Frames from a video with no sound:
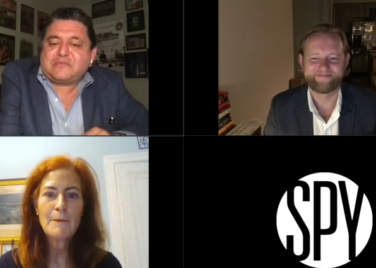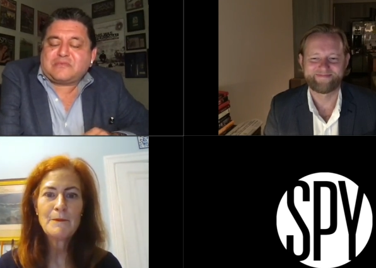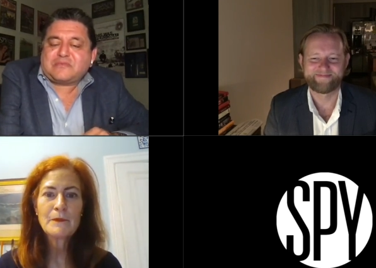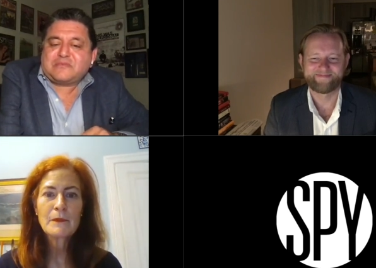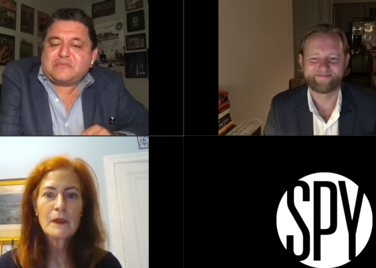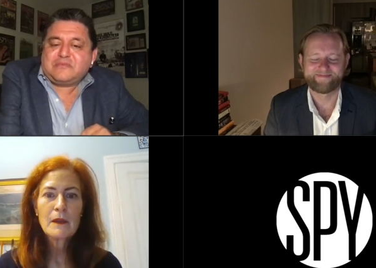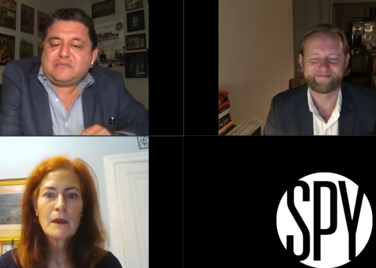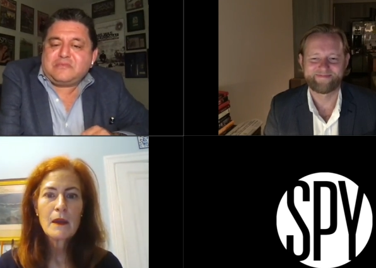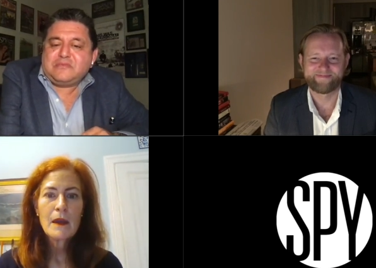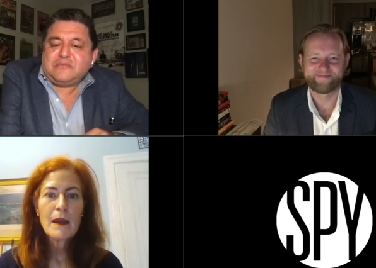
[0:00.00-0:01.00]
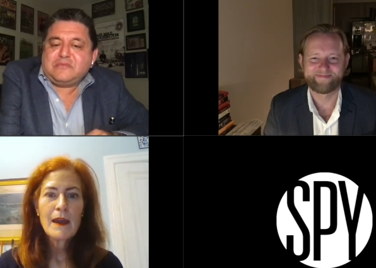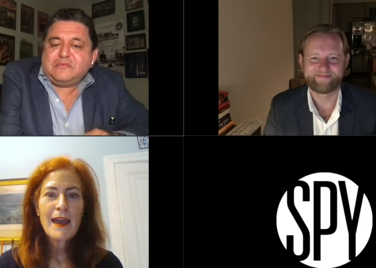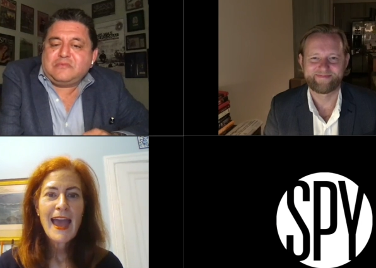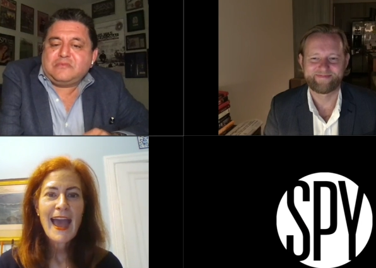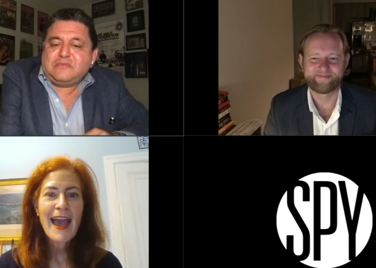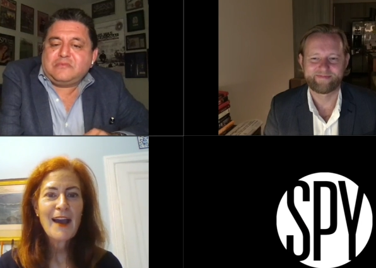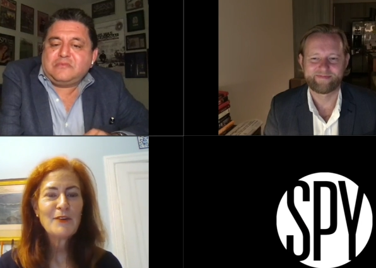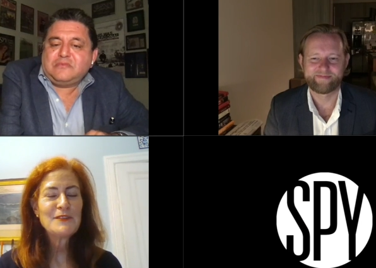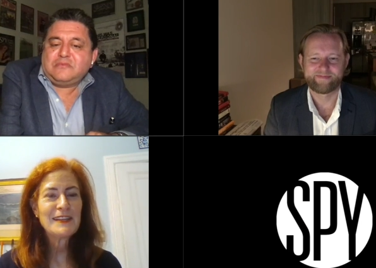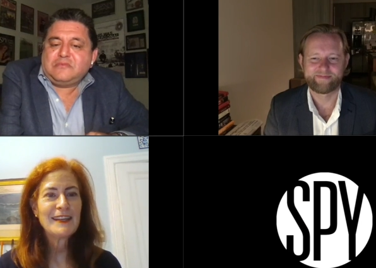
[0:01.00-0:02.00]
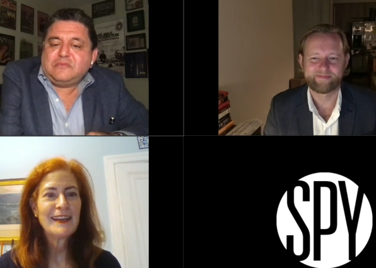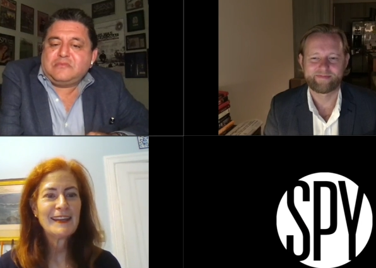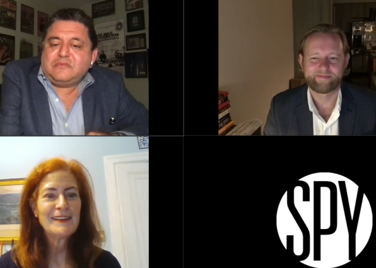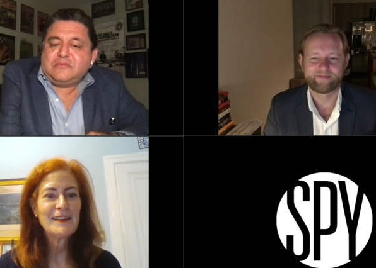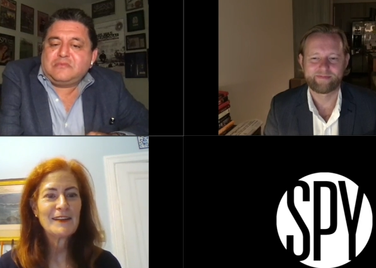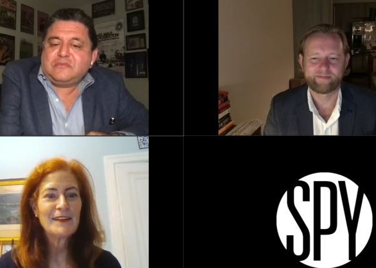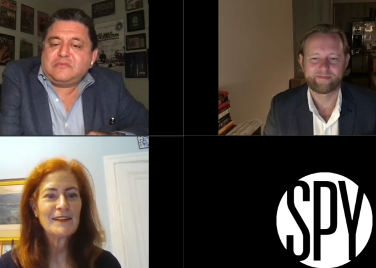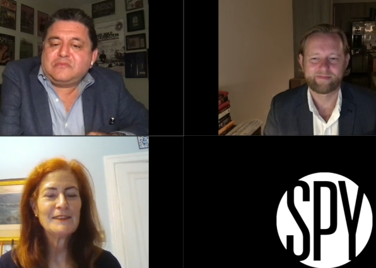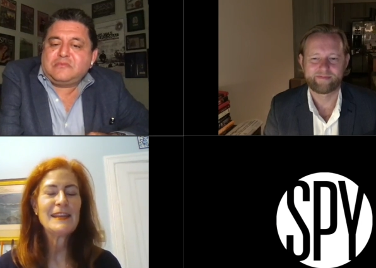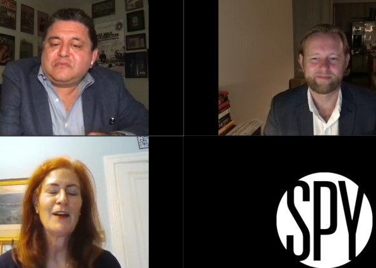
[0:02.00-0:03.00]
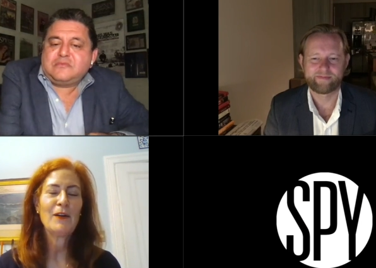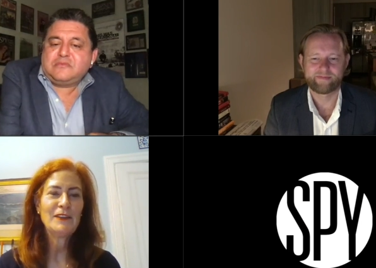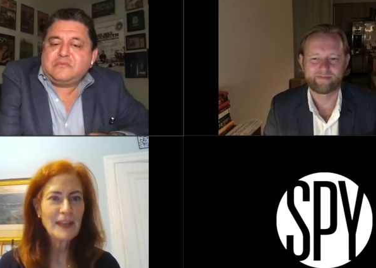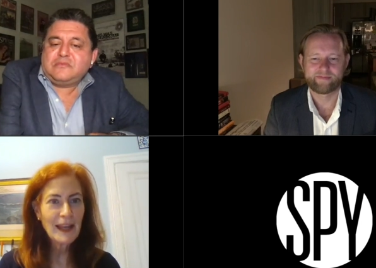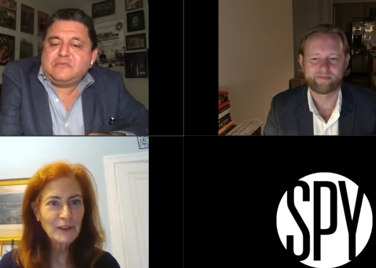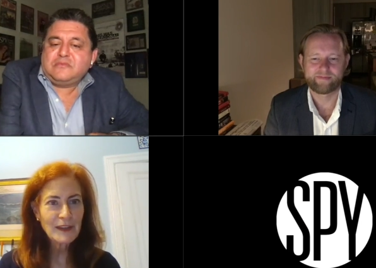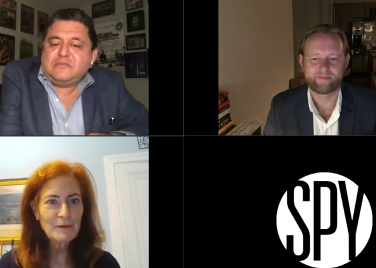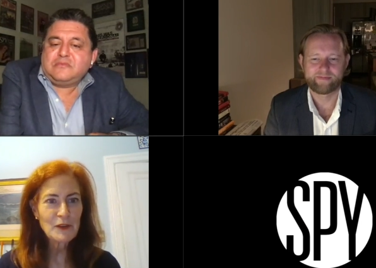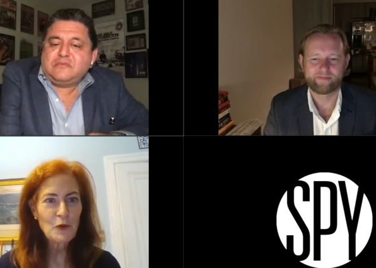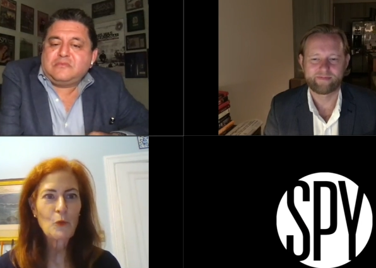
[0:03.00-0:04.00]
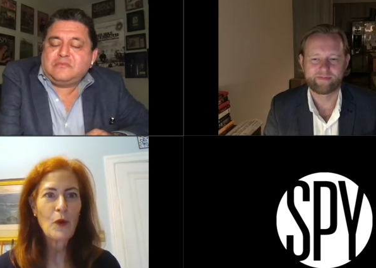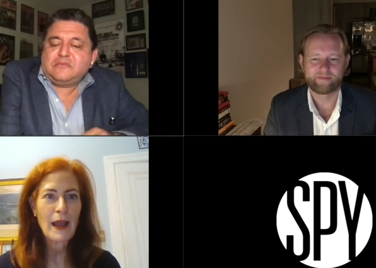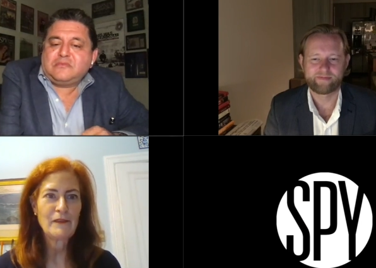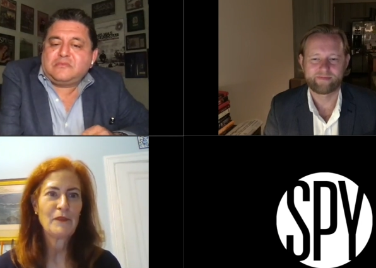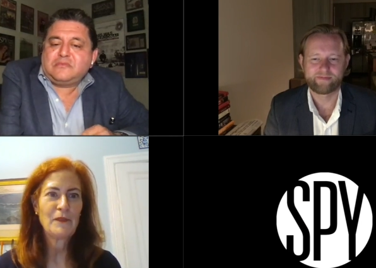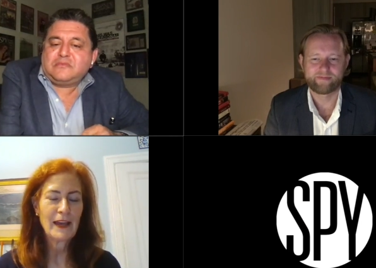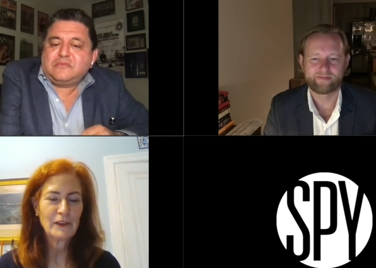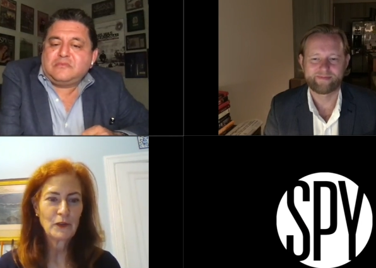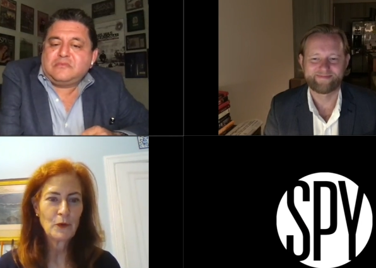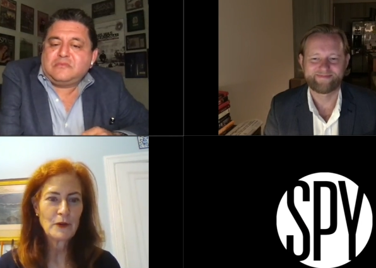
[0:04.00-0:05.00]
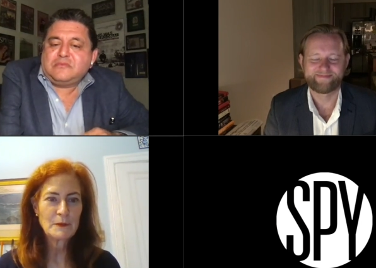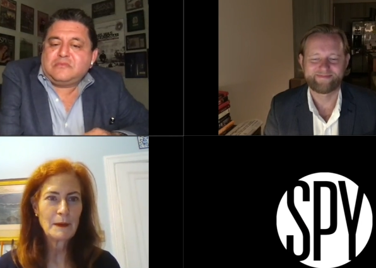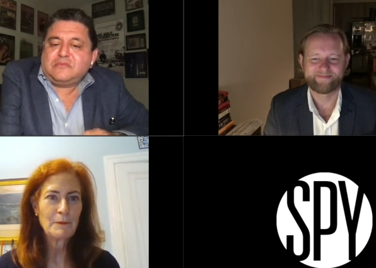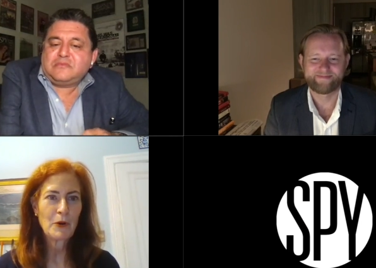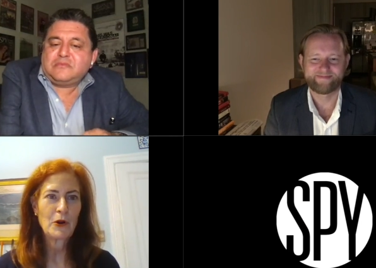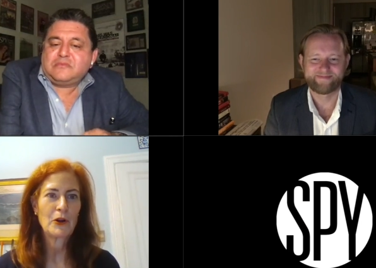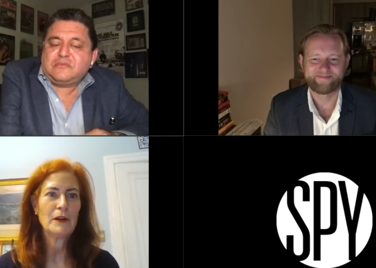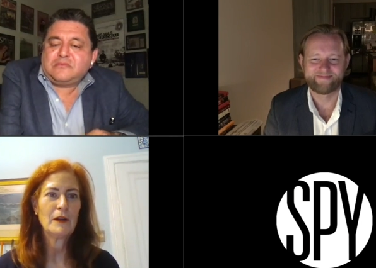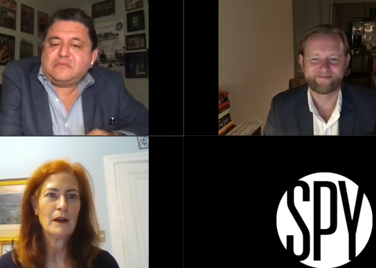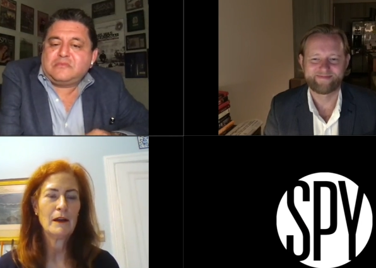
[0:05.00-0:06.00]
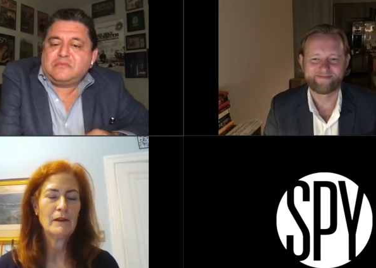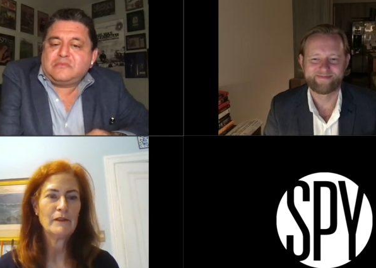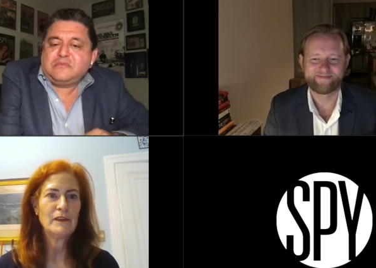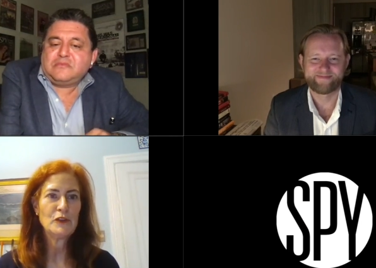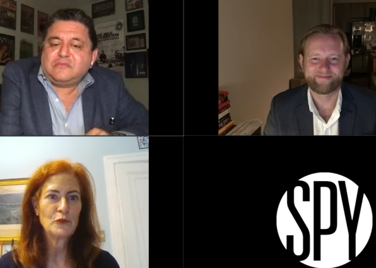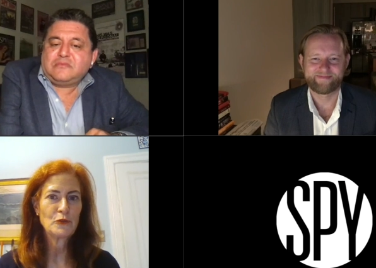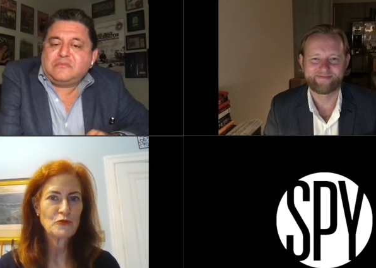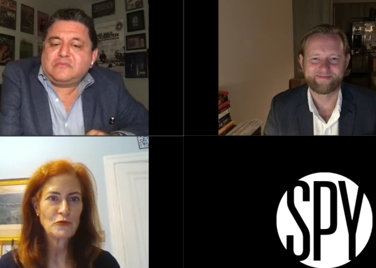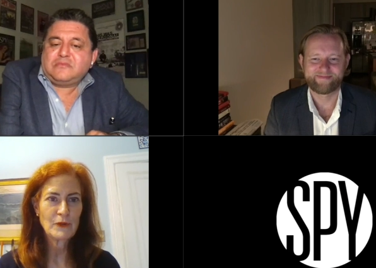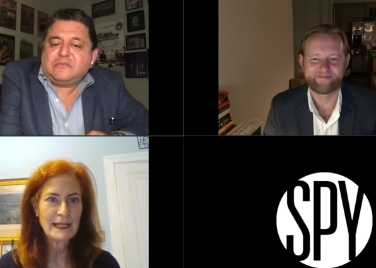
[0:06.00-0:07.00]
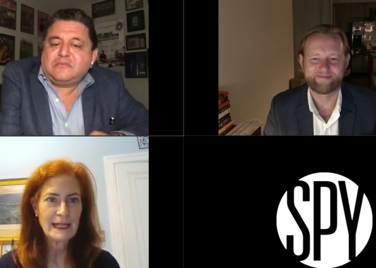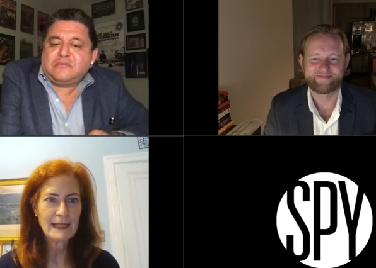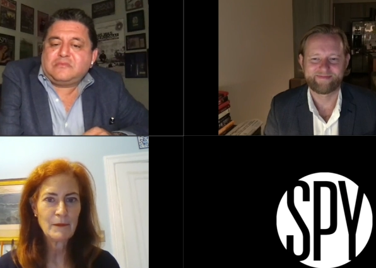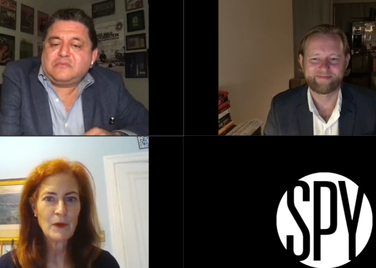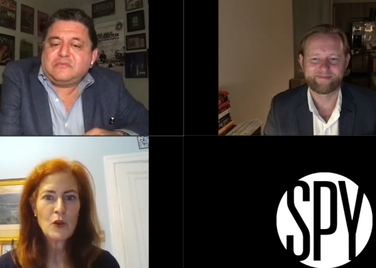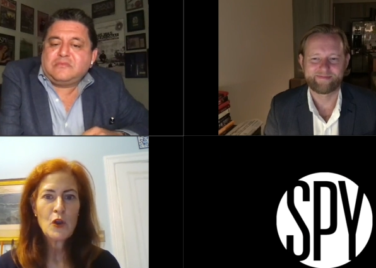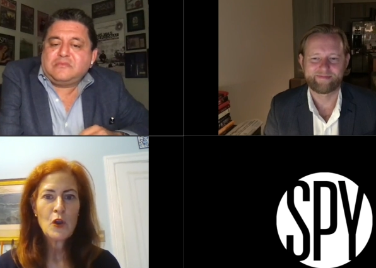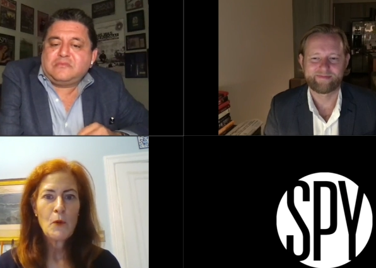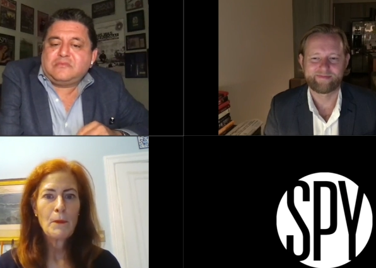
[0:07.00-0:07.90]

Speaker 1: Um, how did now it sounds like your wife has always been part of your dream,